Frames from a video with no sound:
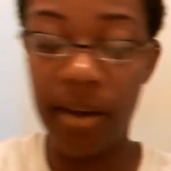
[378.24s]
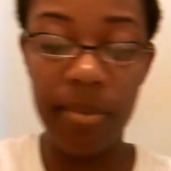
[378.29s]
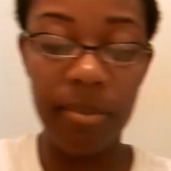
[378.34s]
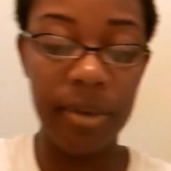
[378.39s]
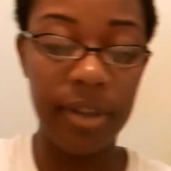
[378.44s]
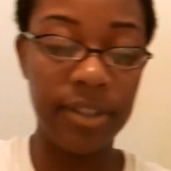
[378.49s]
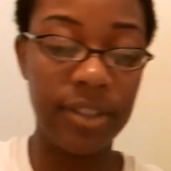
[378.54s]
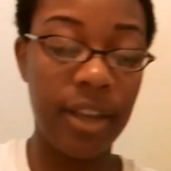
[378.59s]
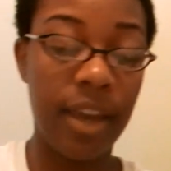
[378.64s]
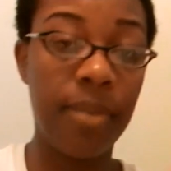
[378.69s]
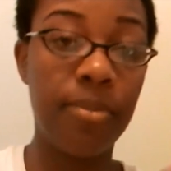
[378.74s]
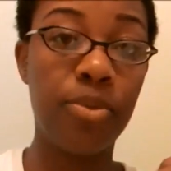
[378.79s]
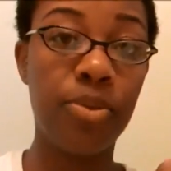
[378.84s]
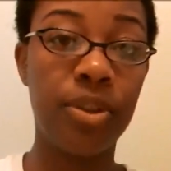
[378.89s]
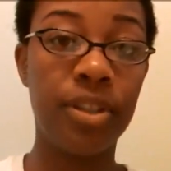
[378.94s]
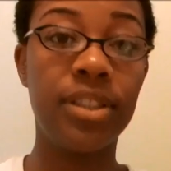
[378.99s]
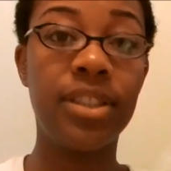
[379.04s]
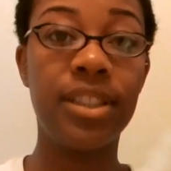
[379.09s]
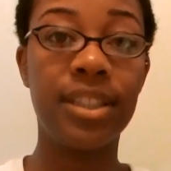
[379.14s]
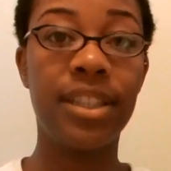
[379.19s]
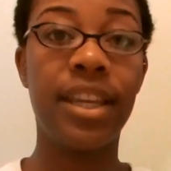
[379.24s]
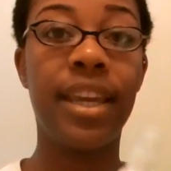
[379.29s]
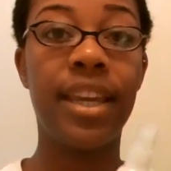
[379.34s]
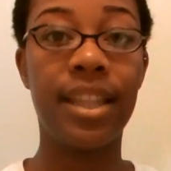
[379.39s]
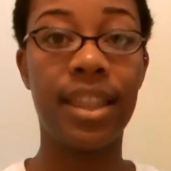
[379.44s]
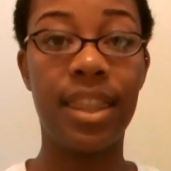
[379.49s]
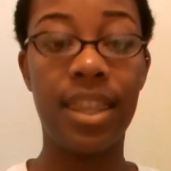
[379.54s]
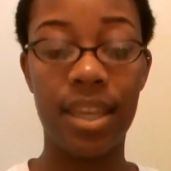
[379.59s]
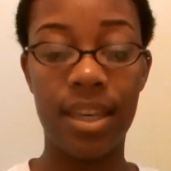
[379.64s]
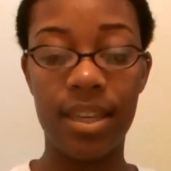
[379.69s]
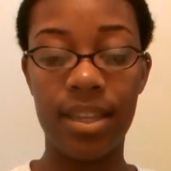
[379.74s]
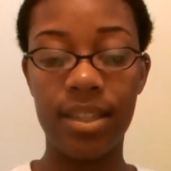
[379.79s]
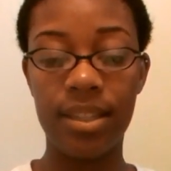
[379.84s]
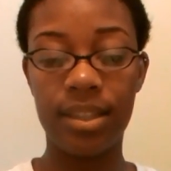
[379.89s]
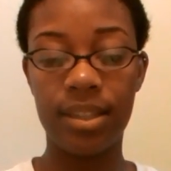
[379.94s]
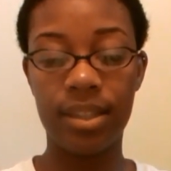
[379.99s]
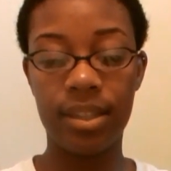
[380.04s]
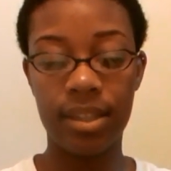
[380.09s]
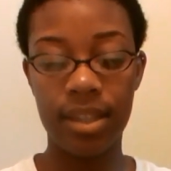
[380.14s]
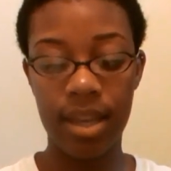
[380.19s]
is I'm going to take
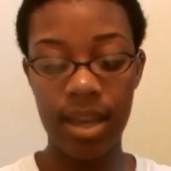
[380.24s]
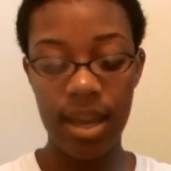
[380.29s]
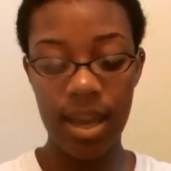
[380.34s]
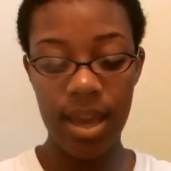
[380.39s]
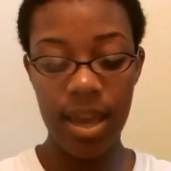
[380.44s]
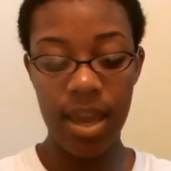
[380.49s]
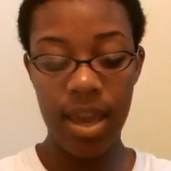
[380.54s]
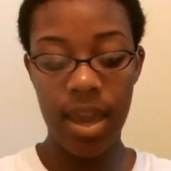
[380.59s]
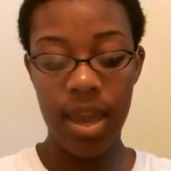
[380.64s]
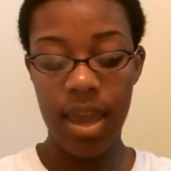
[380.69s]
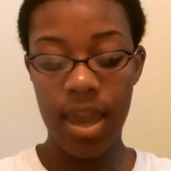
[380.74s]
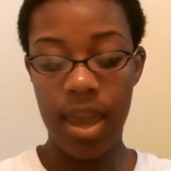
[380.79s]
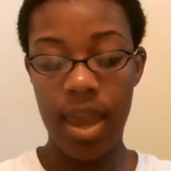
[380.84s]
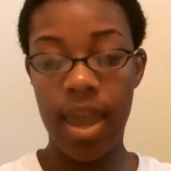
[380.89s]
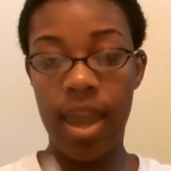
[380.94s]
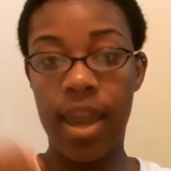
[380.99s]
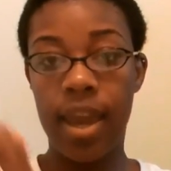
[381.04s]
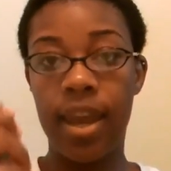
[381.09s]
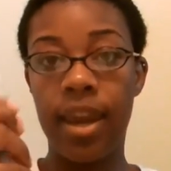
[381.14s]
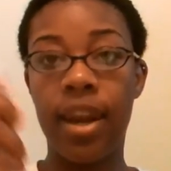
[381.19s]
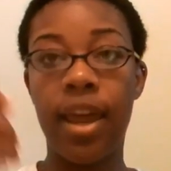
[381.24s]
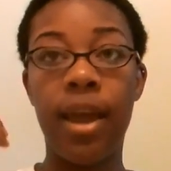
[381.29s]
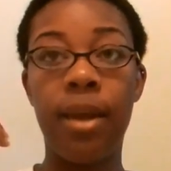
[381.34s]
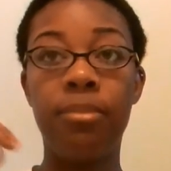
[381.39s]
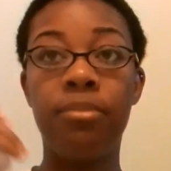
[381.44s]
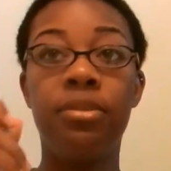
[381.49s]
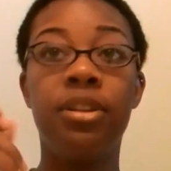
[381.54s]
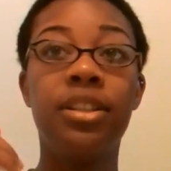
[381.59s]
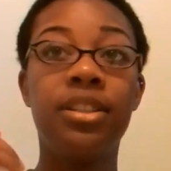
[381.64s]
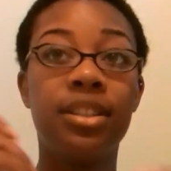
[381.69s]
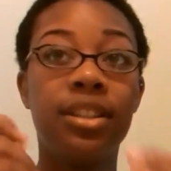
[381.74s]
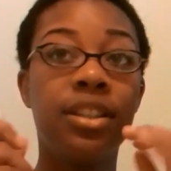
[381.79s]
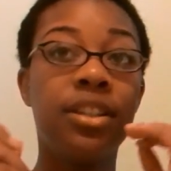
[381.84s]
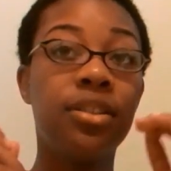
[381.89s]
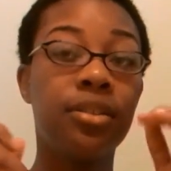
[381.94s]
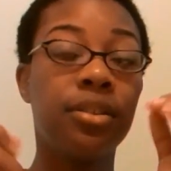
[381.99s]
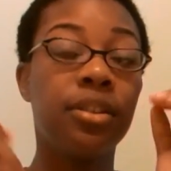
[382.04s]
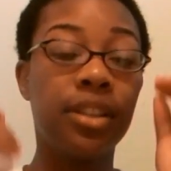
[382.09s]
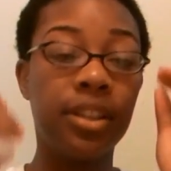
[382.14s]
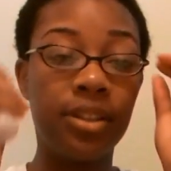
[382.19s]
this and I'm just
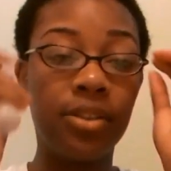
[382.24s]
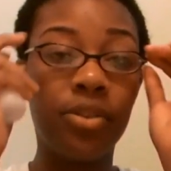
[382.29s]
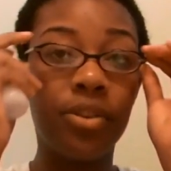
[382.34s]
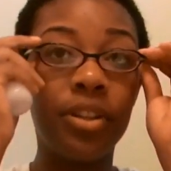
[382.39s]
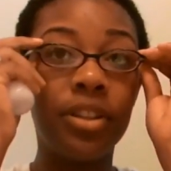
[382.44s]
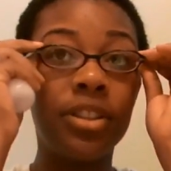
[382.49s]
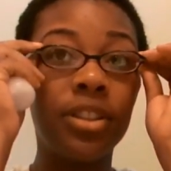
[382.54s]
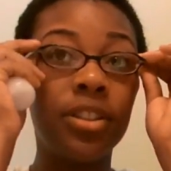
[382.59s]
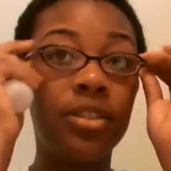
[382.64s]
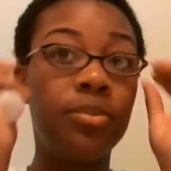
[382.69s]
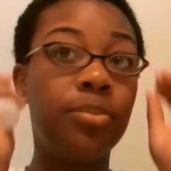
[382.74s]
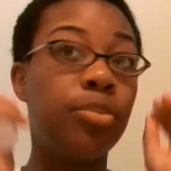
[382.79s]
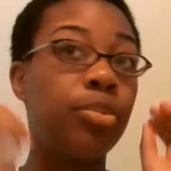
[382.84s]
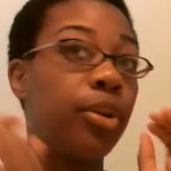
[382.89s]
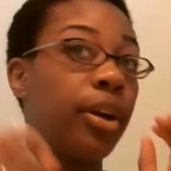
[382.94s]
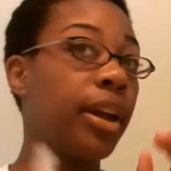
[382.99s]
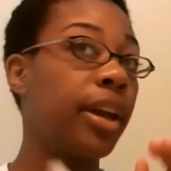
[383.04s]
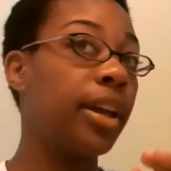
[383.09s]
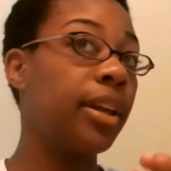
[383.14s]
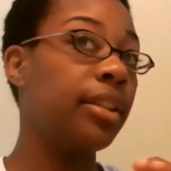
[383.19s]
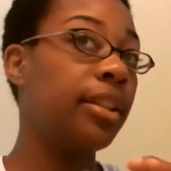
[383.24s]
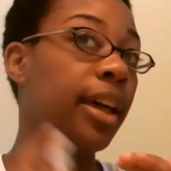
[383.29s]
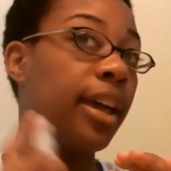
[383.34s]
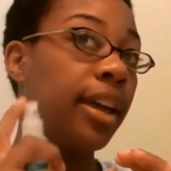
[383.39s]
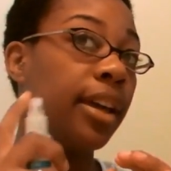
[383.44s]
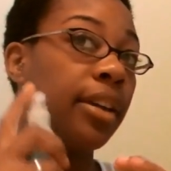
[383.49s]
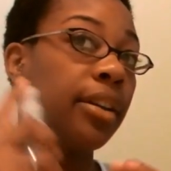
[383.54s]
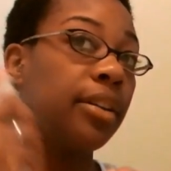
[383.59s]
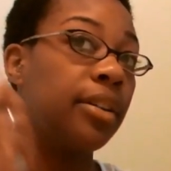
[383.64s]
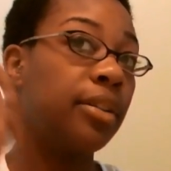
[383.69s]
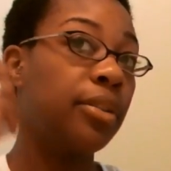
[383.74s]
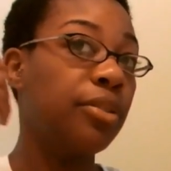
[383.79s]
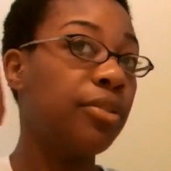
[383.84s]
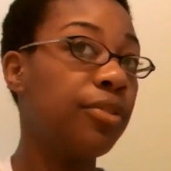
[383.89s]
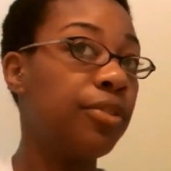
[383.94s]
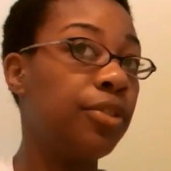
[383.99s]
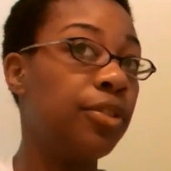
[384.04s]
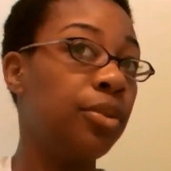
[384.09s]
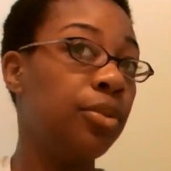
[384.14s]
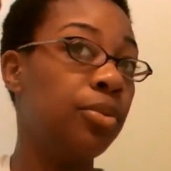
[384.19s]
literally going to spray like a
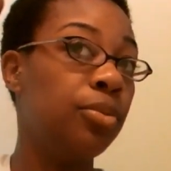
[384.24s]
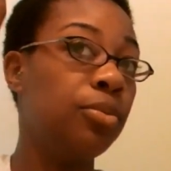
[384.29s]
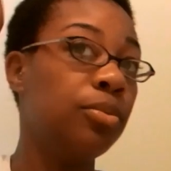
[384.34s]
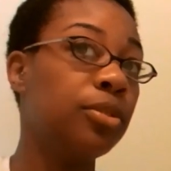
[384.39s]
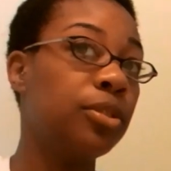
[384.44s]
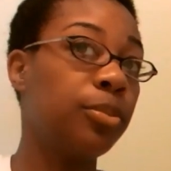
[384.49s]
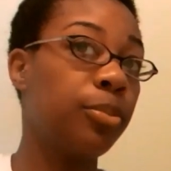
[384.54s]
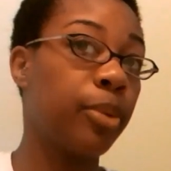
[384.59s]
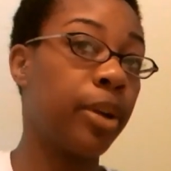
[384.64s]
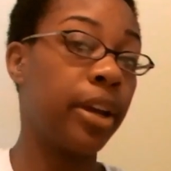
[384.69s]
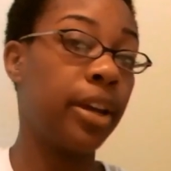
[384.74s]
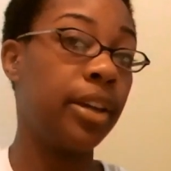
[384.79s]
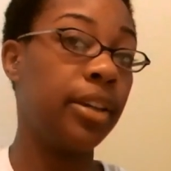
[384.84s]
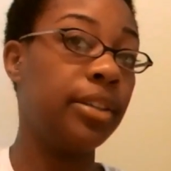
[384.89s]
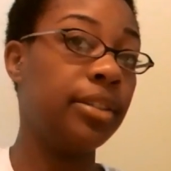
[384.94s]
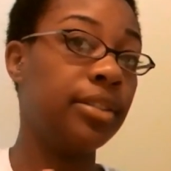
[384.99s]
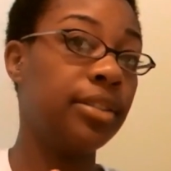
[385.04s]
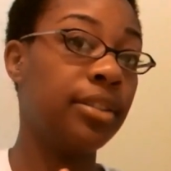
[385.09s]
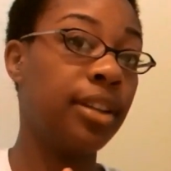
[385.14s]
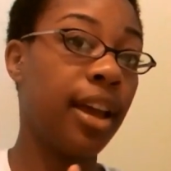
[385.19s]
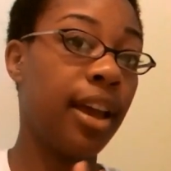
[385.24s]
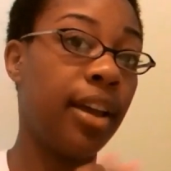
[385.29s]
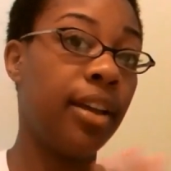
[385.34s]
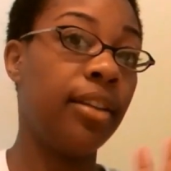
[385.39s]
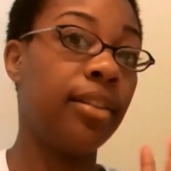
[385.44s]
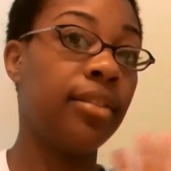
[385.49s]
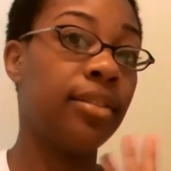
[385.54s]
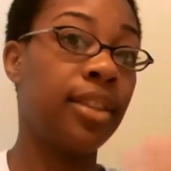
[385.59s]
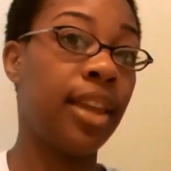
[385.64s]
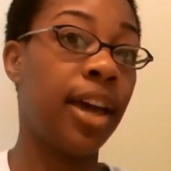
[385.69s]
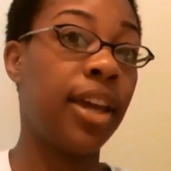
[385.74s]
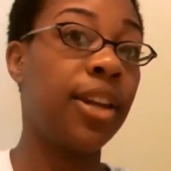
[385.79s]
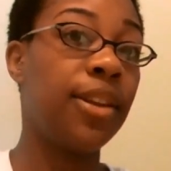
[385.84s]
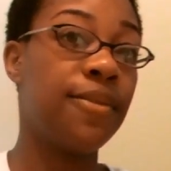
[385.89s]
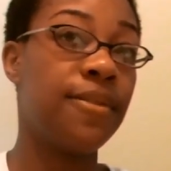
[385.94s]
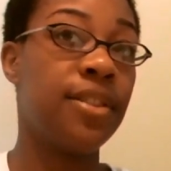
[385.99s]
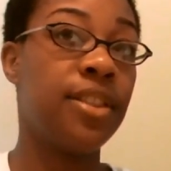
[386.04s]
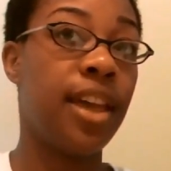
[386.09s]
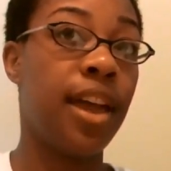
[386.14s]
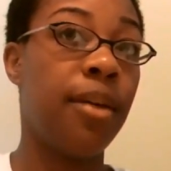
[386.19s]
few sprays, not
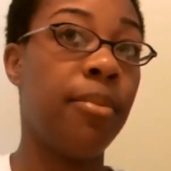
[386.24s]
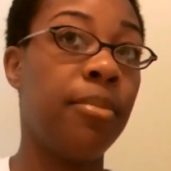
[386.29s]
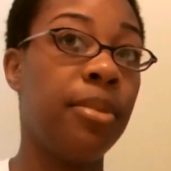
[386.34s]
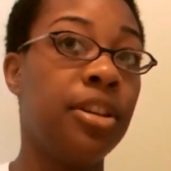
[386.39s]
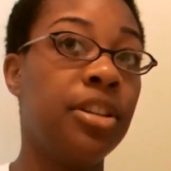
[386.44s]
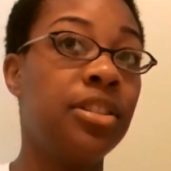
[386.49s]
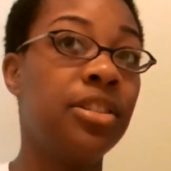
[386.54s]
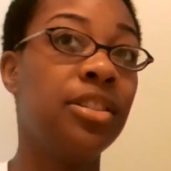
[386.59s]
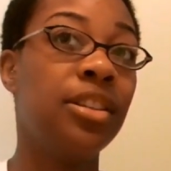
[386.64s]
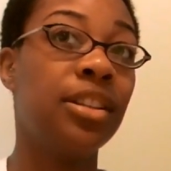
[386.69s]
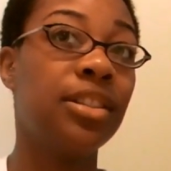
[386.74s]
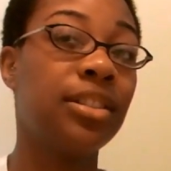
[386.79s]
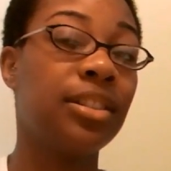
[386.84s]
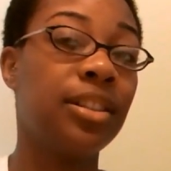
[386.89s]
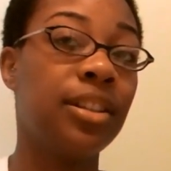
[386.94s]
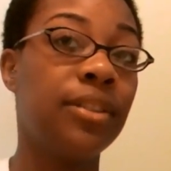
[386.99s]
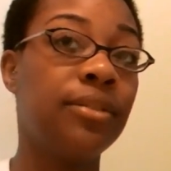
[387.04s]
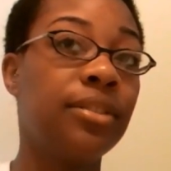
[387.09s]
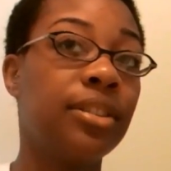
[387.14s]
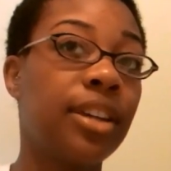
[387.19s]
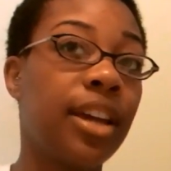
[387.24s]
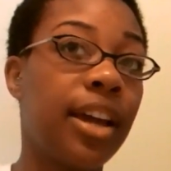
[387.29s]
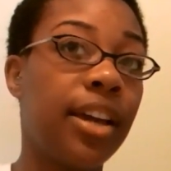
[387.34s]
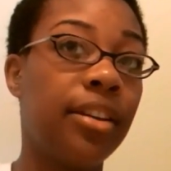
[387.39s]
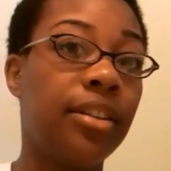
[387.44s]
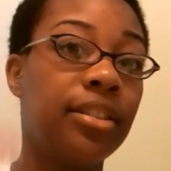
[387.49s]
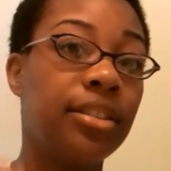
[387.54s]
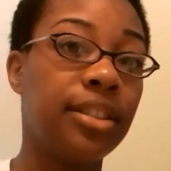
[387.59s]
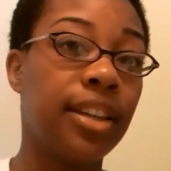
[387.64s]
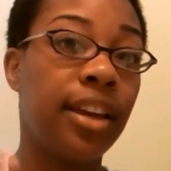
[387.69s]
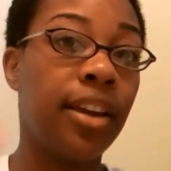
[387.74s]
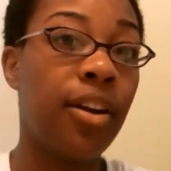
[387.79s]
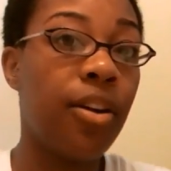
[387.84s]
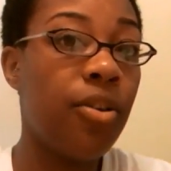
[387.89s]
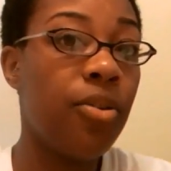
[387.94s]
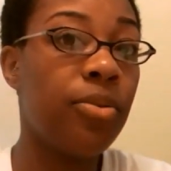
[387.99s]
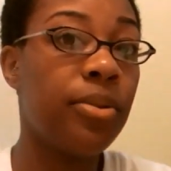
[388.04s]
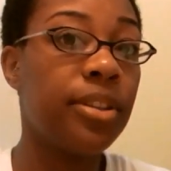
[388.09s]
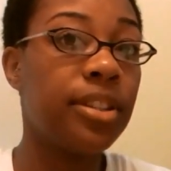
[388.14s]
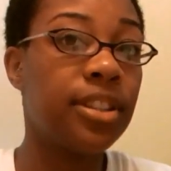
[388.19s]
even that much, just enough to kind of say,
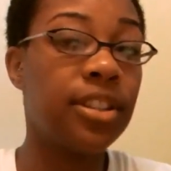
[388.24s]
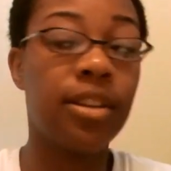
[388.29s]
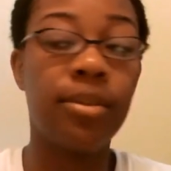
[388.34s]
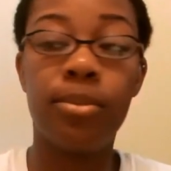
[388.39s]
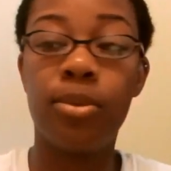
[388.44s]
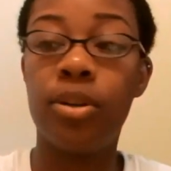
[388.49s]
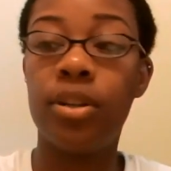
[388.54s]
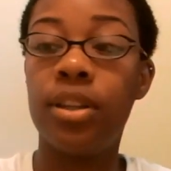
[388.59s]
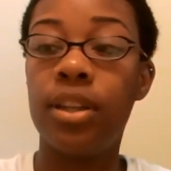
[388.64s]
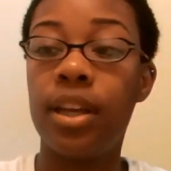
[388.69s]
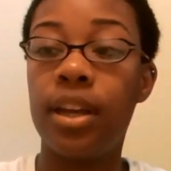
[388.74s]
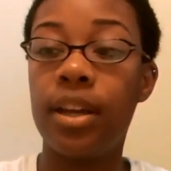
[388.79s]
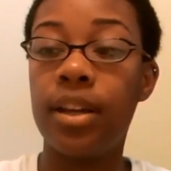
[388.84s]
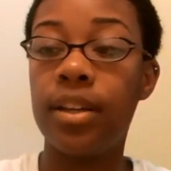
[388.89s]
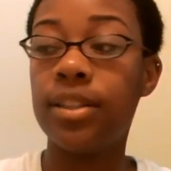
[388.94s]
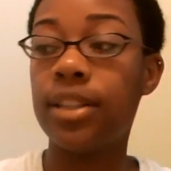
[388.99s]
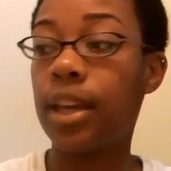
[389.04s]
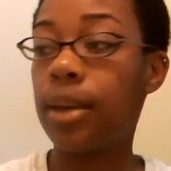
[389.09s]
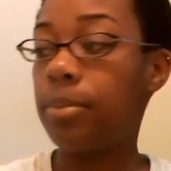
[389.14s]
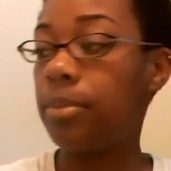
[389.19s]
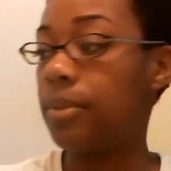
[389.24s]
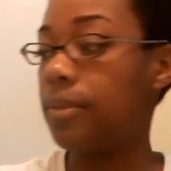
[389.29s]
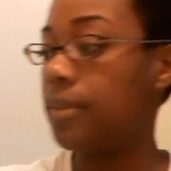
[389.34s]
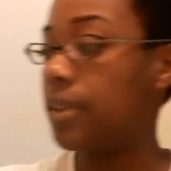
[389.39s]
oh, it's some on there type of